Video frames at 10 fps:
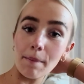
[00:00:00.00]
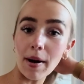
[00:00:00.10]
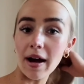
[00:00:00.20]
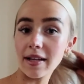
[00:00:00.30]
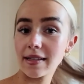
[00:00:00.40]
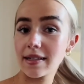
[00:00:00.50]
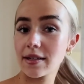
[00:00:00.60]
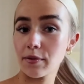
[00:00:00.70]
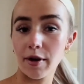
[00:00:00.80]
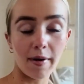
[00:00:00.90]
But
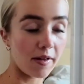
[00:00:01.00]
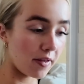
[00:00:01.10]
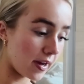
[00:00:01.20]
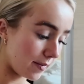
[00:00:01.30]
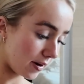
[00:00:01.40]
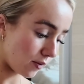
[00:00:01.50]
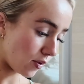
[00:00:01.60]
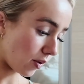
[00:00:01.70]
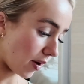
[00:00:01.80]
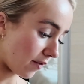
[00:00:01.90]
we're about a 30-minute
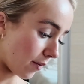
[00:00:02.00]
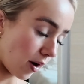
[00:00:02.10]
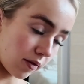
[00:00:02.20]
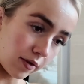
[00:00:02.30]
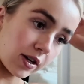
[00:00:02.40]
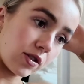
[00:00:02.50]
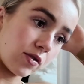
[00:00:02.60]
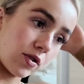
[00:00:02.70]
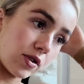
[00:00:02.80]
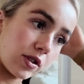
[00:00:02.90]
walk away from our
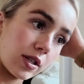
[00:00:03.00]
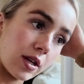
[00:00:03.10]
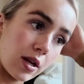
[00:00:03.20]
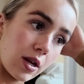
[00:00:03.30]
restaurant,